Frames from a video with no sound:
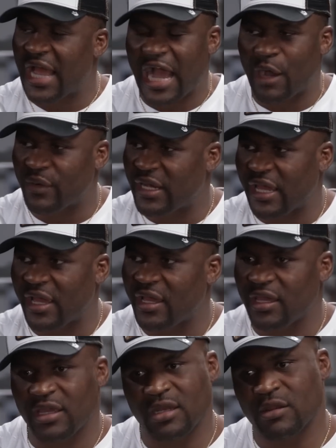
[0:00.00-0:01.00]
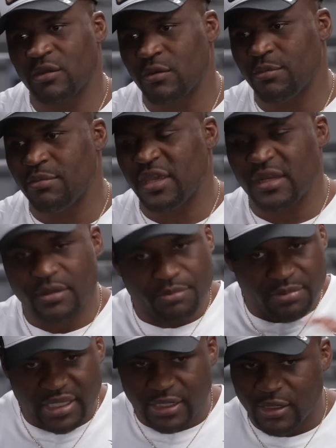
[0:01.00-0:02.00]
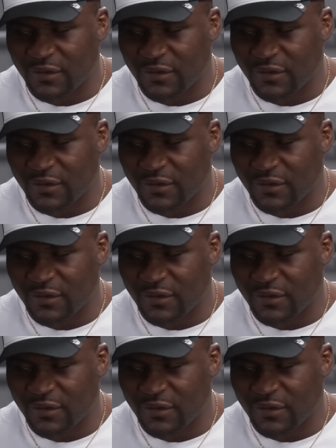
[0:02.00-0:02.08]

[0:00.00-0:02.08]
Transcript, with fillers: out there in the in mirror